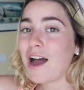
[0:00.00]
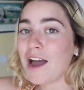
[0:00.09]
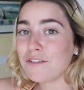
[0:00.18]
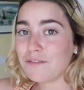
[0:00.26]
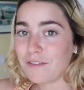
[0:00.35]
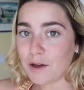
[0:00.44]

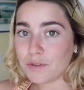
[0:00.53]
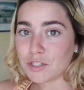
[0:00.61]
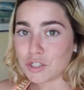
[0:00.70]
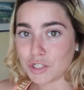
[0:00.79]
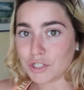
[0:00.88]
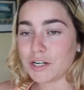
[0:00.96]
I found
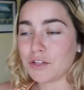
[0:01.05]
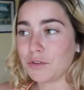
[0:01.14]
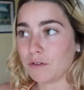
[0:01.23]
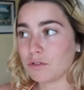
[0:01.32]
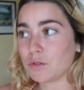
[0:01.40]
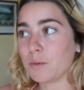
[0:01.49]
this shirt at a
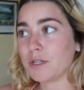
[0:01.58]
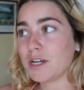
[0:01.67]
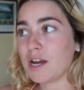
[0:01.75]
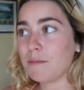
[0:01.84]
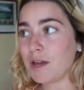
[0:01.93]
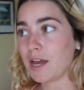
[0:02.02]
thrift store one
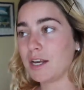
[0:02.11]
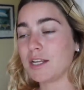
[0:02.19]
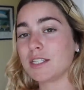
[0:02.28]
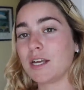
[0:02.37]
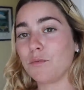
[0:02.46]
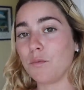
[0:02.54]
time and it
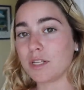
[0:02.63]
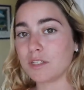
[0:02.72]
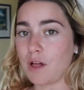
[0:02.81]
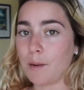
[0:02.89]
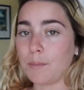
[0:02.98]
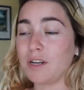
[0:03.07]
said what's
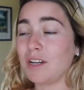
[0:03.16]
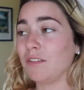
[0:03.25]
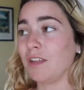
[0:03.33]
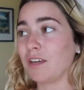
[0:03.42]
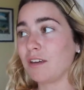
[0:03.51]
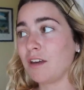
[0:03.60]
floppin' and
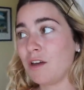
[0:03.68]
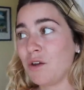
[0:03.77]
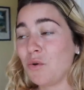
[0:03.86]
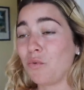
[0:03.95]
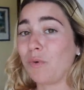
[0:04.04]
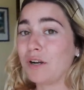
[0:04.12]
like
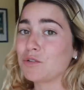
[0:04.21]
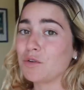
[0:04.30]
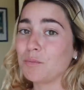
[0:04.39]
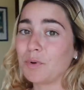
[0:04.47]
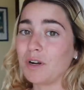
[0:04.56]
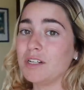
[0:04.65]

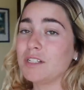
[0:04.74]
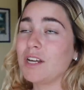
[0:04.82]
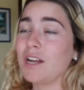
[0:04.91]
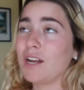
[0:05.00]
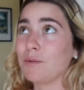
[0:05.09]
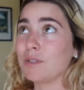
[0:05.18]
retro print,
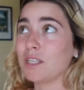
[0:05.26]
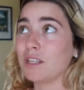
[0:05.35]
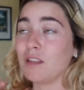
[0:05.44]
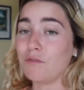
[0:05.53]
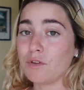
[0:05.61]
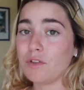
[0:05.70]
and I was
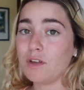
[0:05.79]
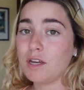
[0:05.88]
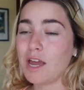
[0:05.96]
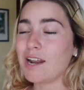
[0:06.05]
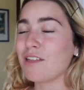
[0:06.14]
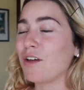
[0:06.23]
in love with
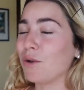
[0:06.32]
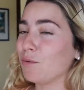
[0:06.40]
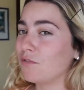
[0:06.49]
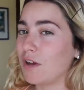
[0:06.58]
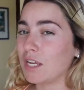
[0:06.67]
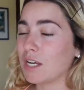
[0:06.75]
it and I thought it
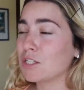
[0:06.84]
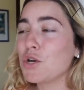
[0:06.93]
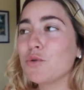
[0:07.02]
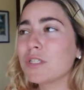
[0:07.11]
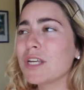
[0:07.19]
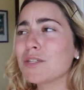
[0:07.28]
was funny because
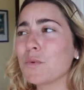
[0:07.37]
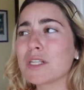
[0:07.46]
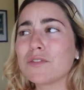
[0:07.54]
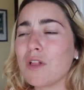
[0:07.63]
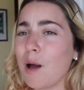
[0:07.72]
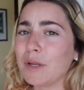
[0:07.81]
who says
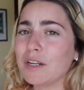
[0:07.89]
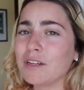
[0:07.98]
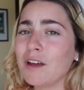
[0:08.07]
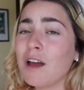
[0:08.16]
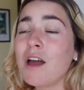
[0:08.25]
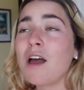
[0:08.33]
what's
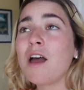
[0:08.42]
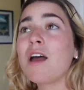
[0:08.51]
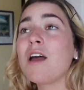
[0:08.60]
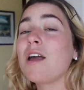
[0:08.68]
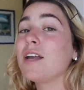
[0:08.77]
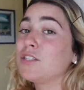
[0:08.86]
floppin'?
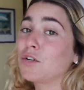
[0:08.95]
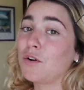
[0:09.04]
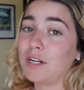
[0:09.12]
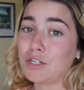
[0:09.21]
It's a great